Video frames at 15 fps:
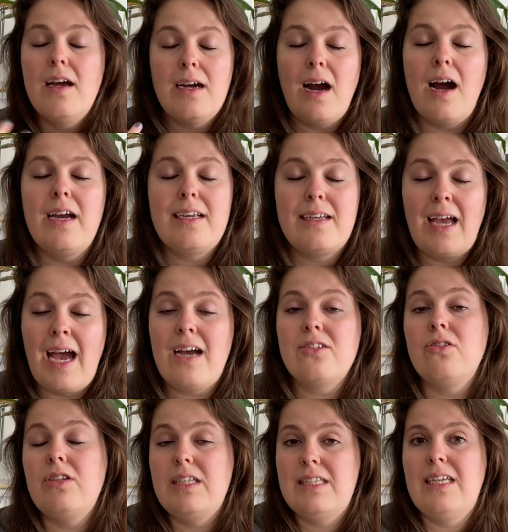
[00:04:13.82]
I
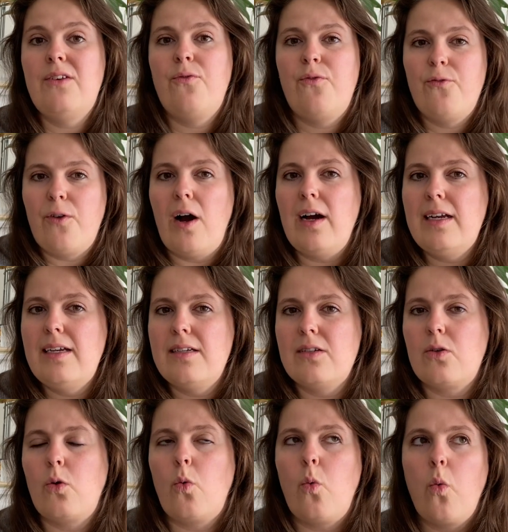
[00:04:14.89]
actually did find
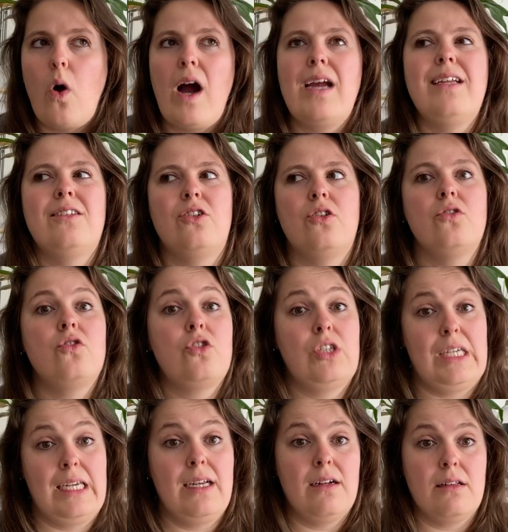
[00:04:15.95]
quite good
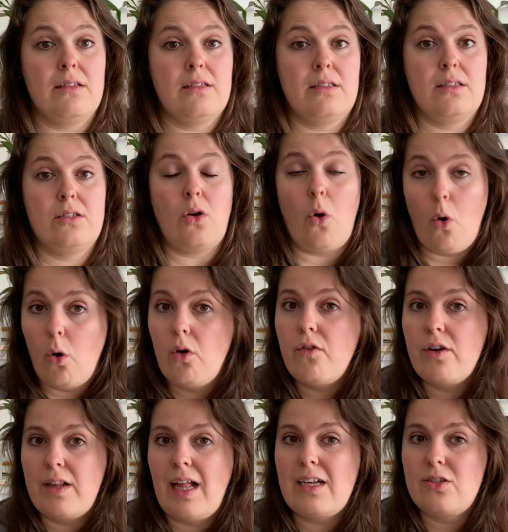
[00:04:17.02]
deals
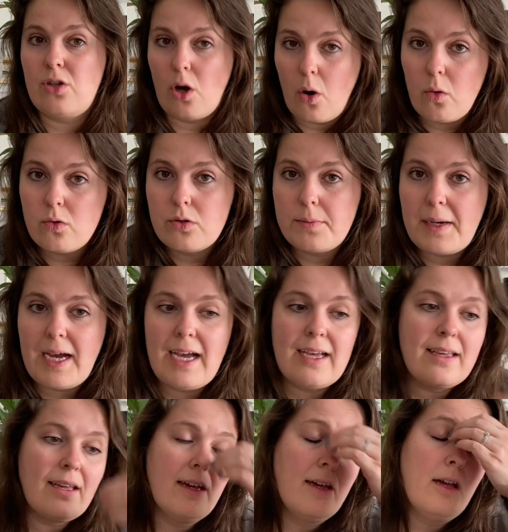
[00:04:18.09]
over that tote
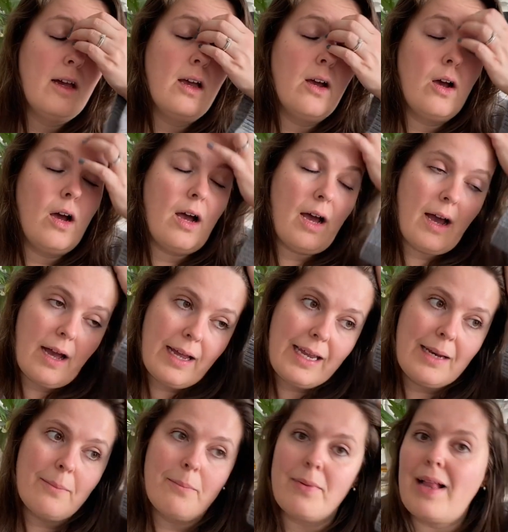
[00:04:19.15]
bag
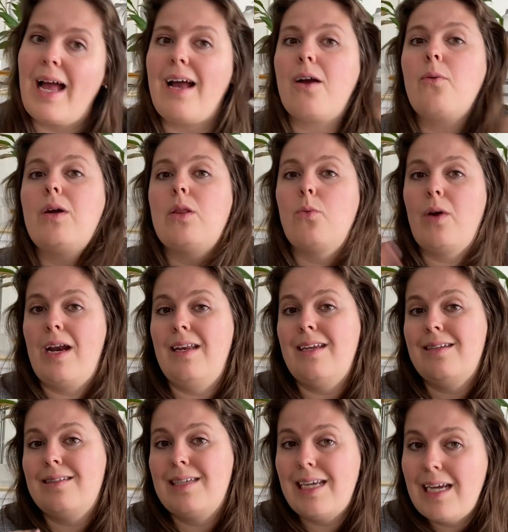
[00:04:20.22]
in black with red
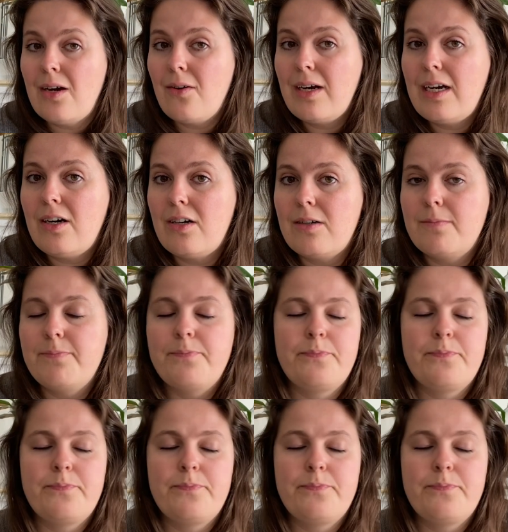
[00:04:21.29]
interior.